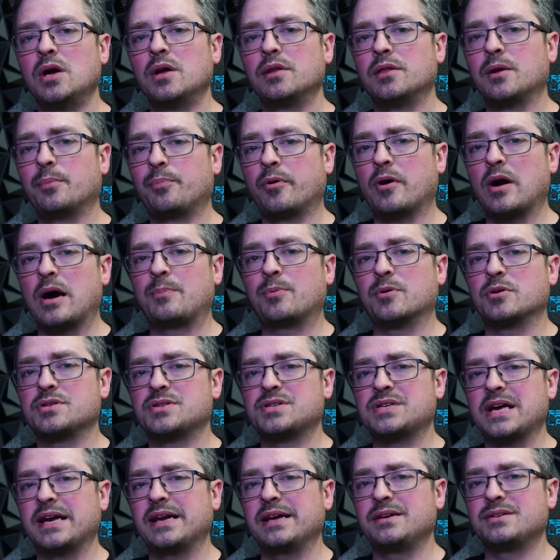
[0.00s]
the proper
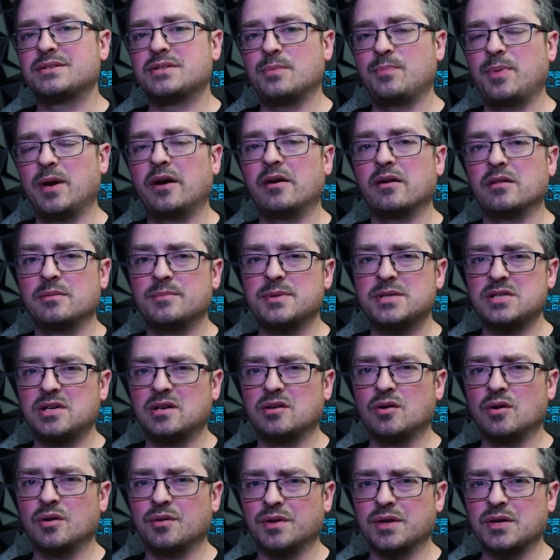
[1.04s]
settings depending on the
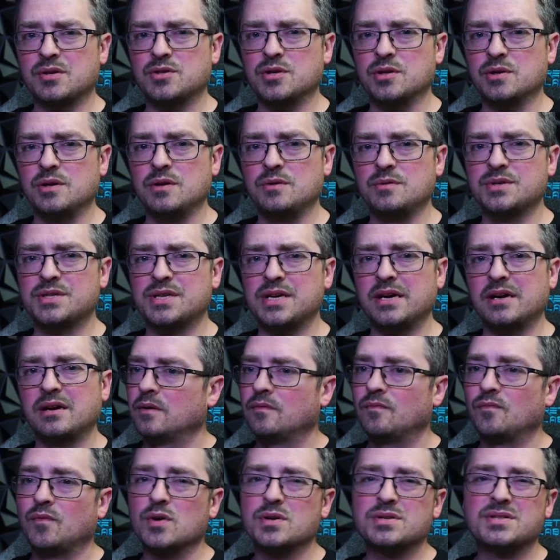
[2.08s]
material that you're using,
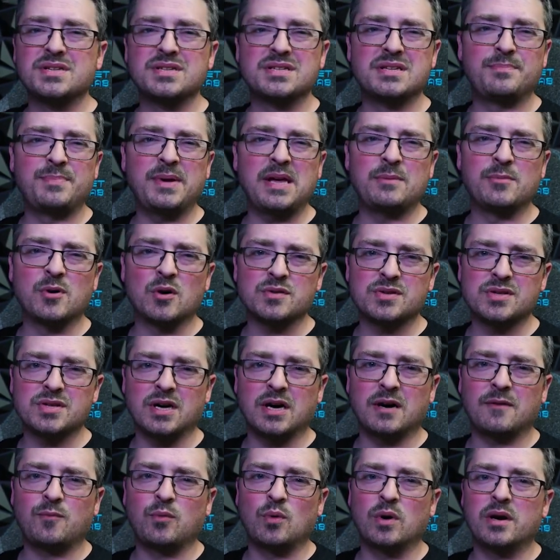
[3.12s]
versus the BMO
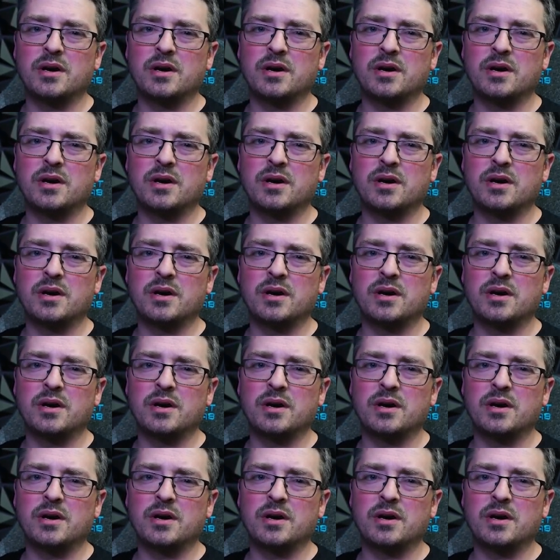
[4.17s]
software.